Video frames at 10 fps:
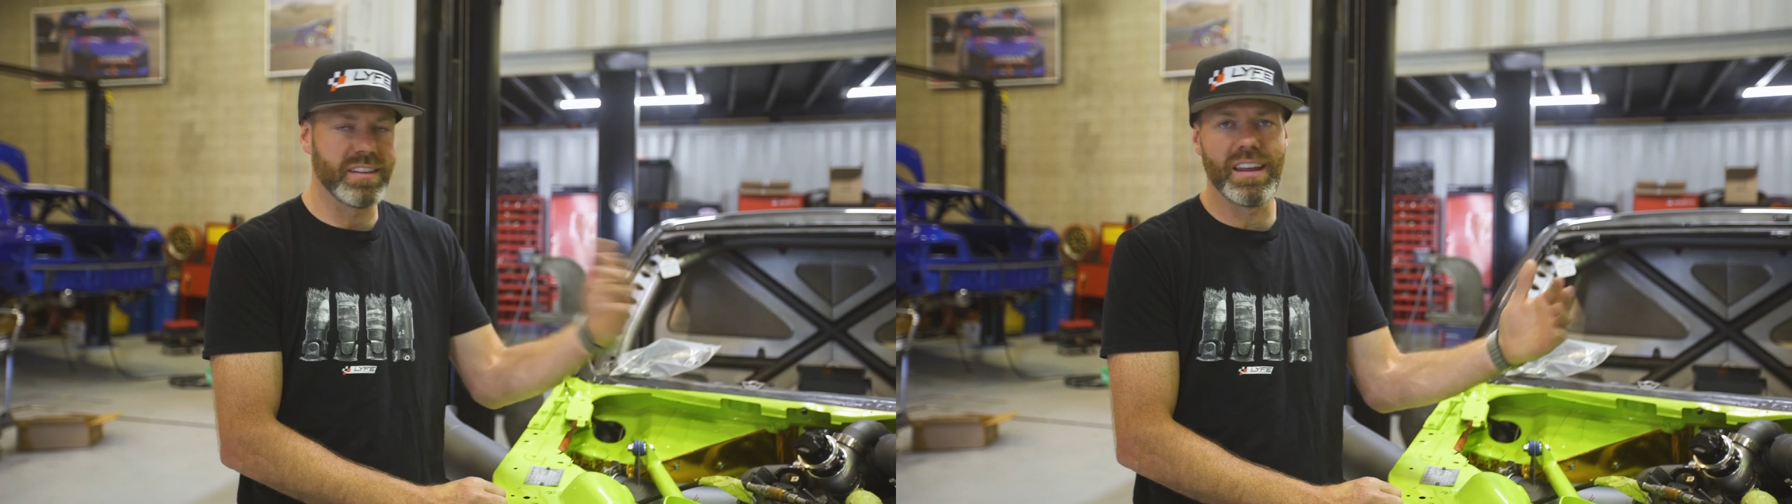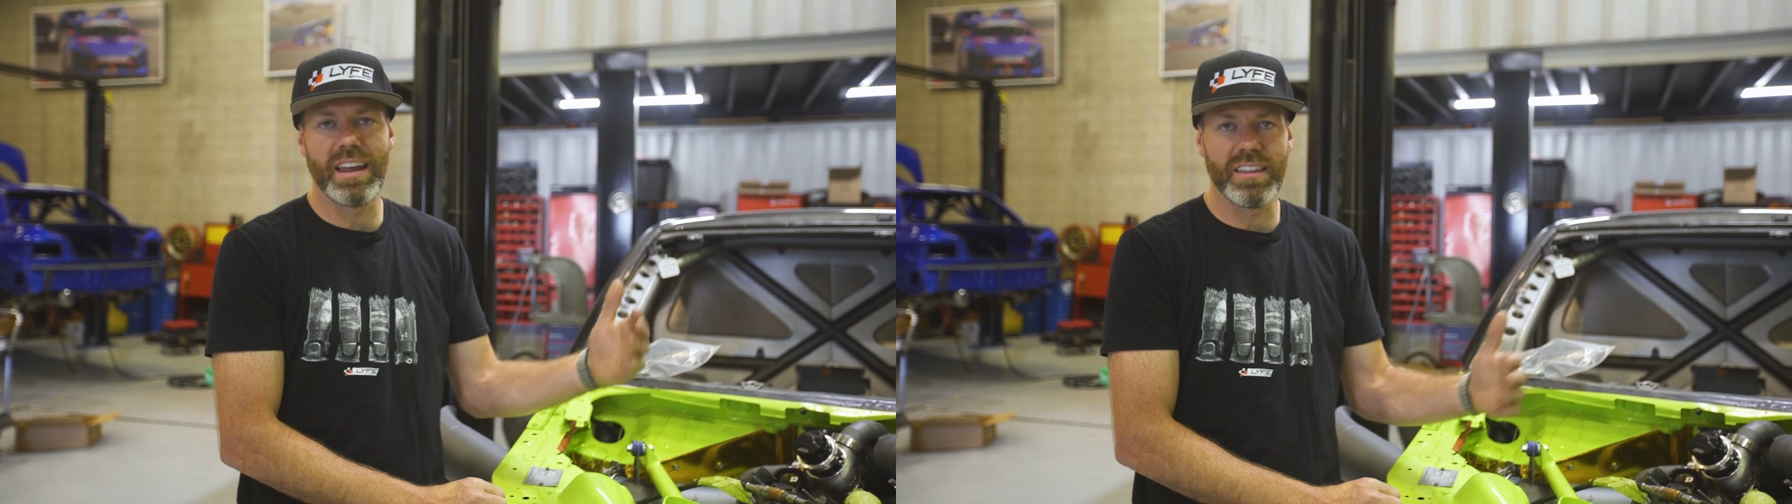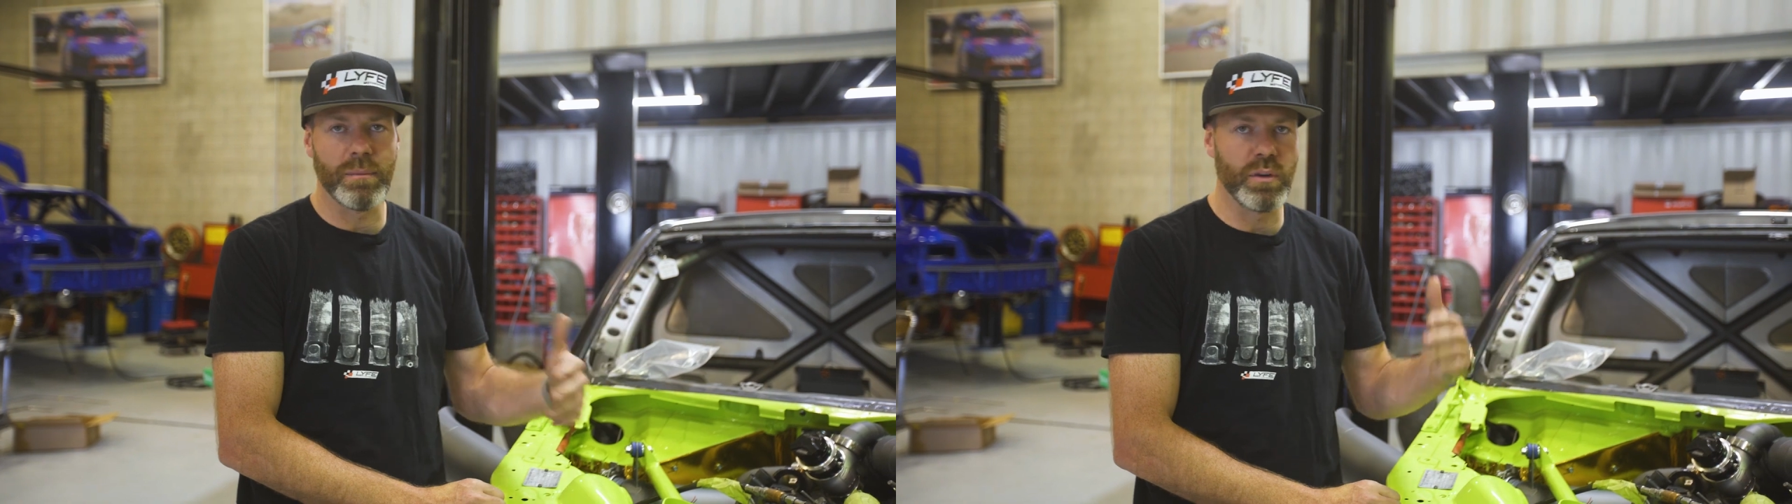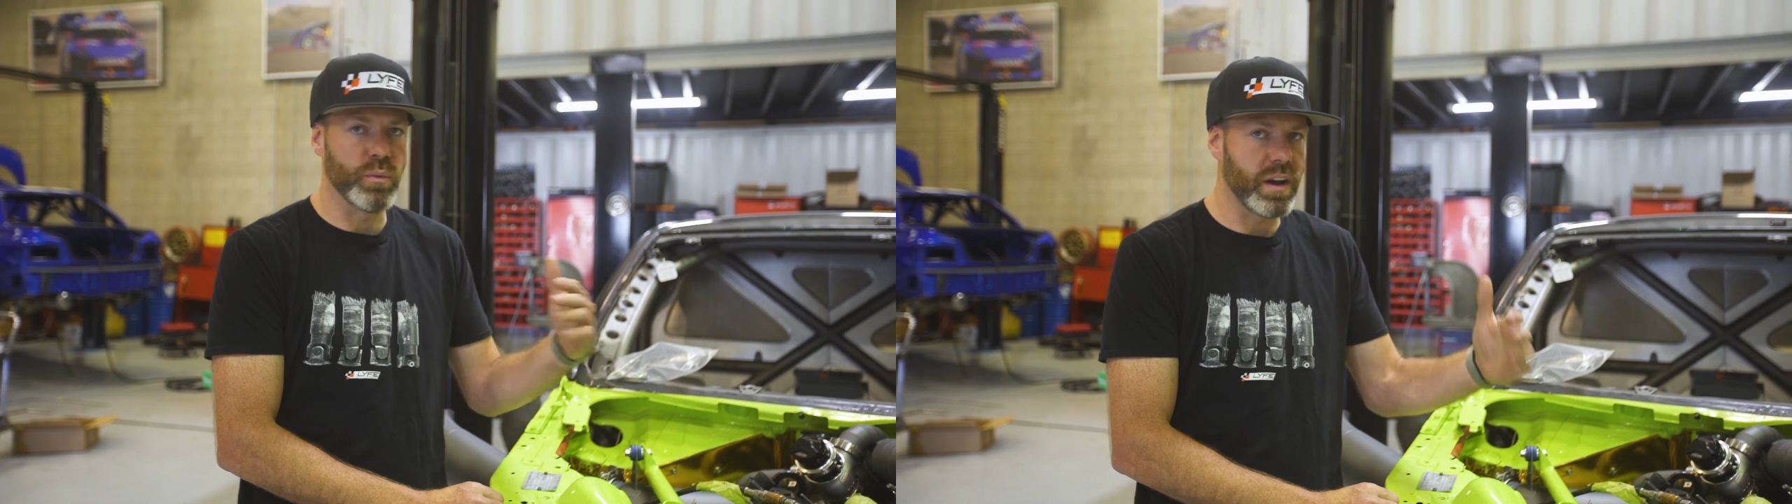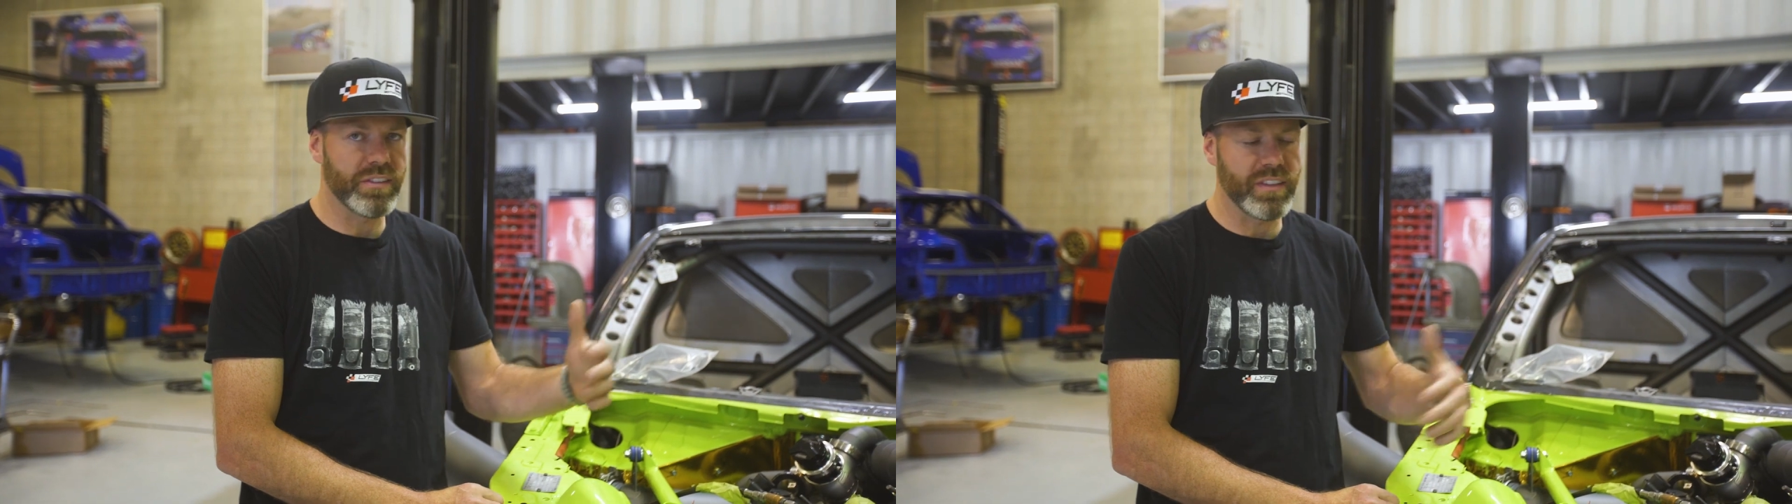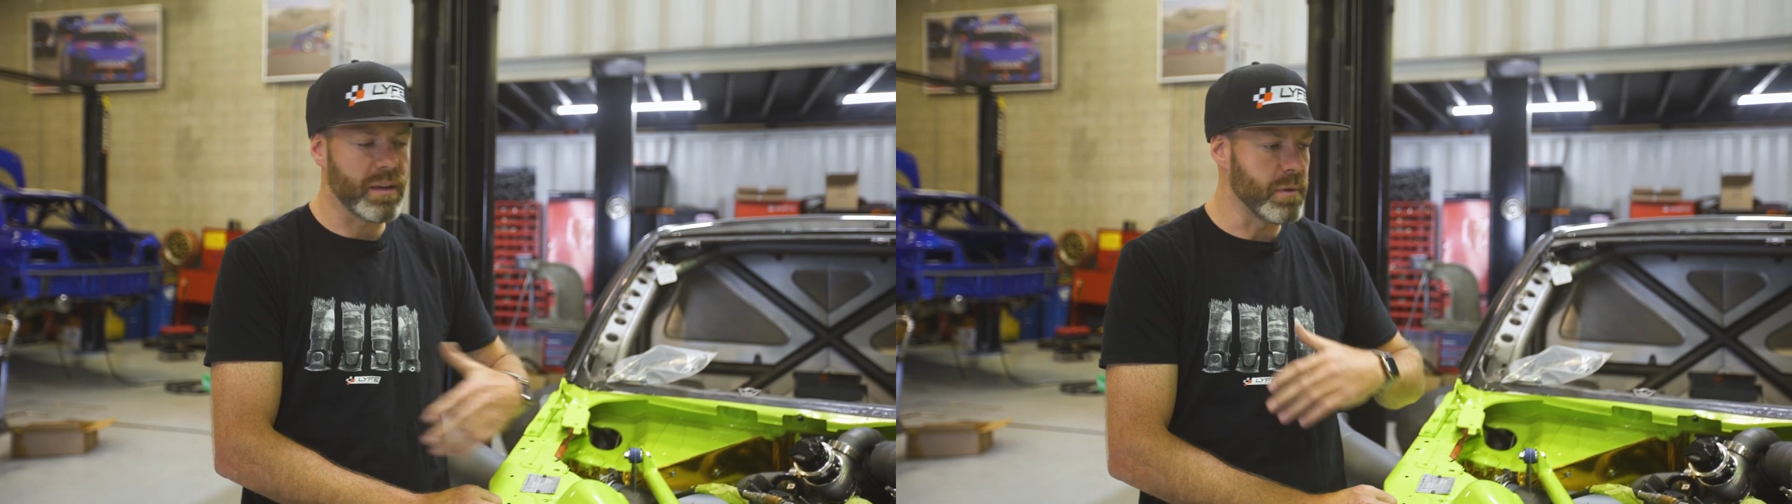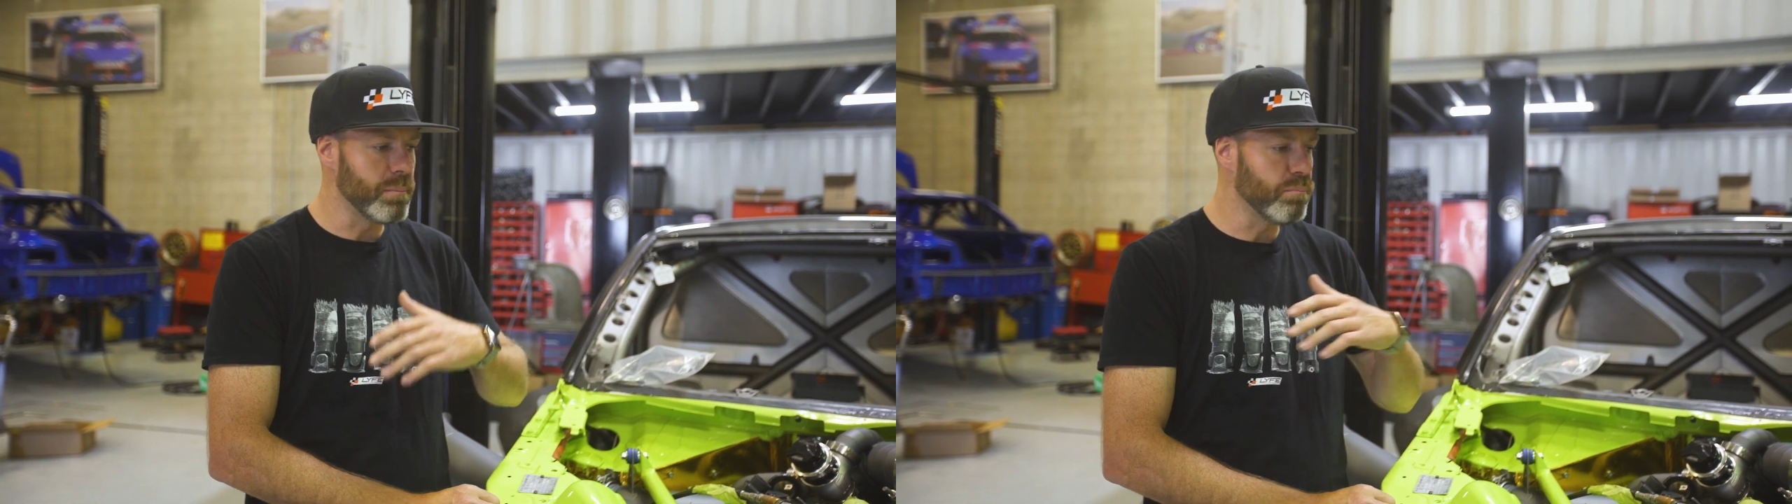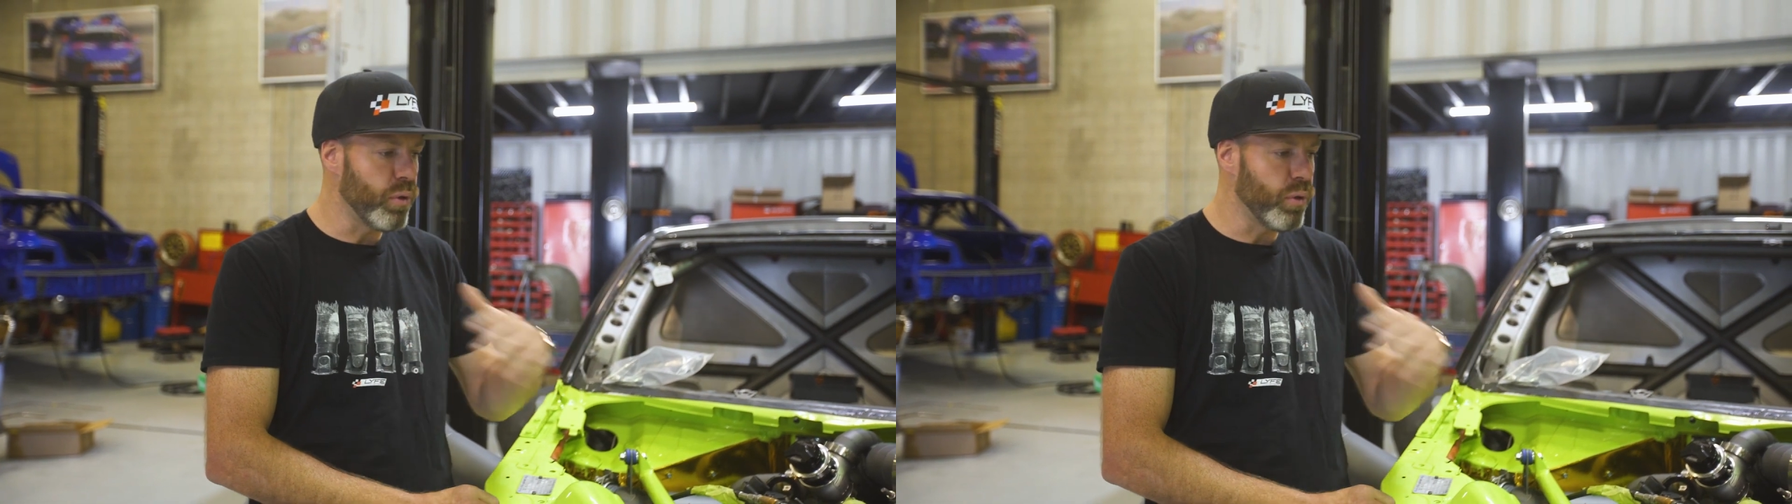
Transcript: to take them and race them and